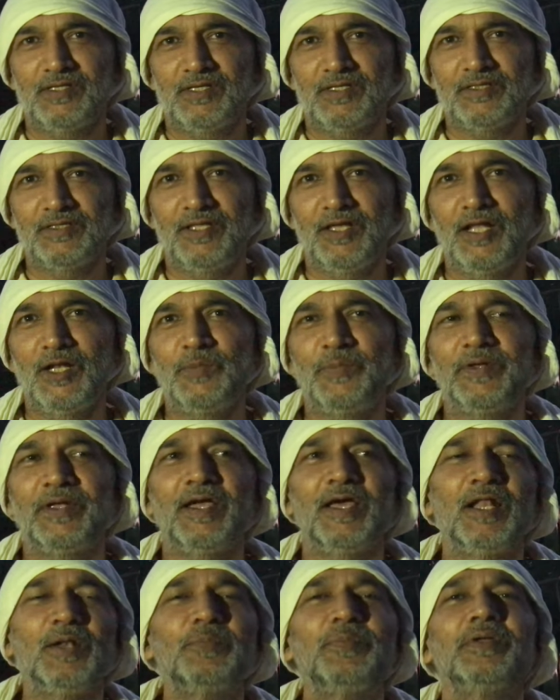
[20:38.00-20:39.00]
They will be
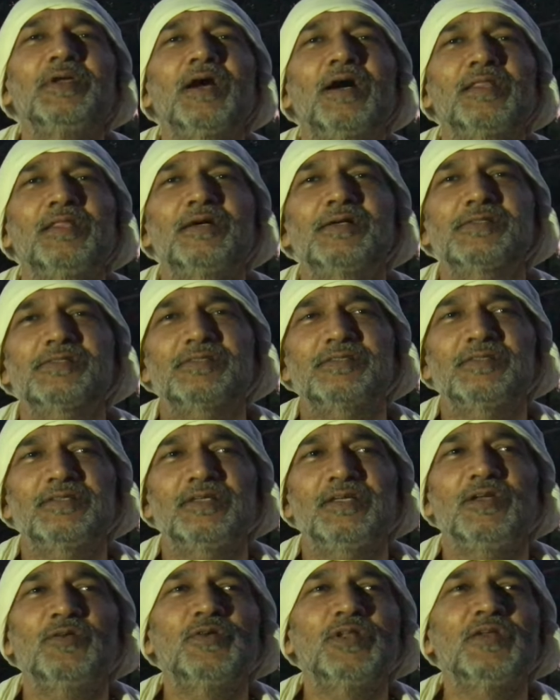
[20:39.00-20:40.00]
helping others.
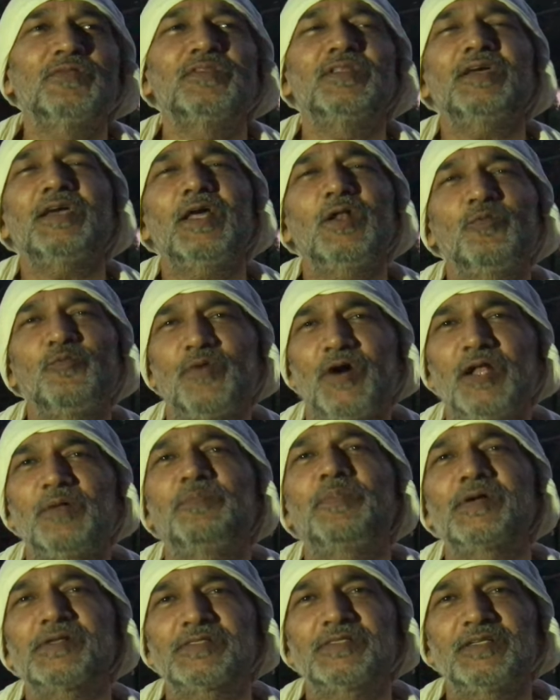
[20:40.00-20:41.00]
Even if they help one
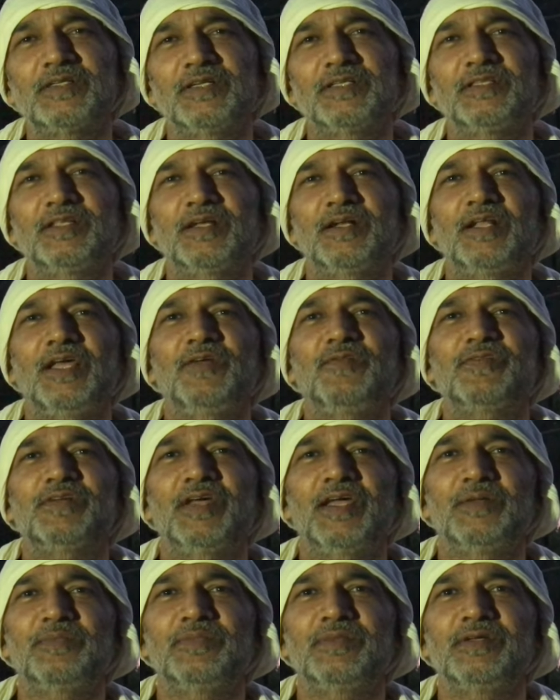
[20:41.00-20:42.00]
person in their
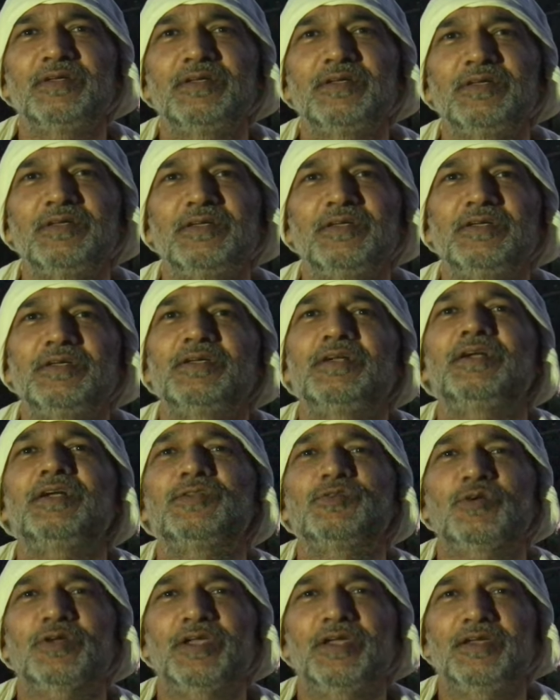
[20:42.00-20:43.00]
lifetime, it is
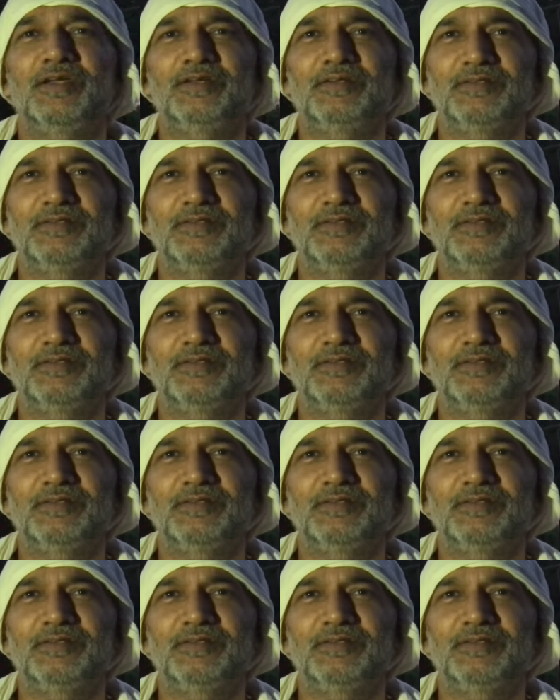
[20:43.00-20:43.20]
okay.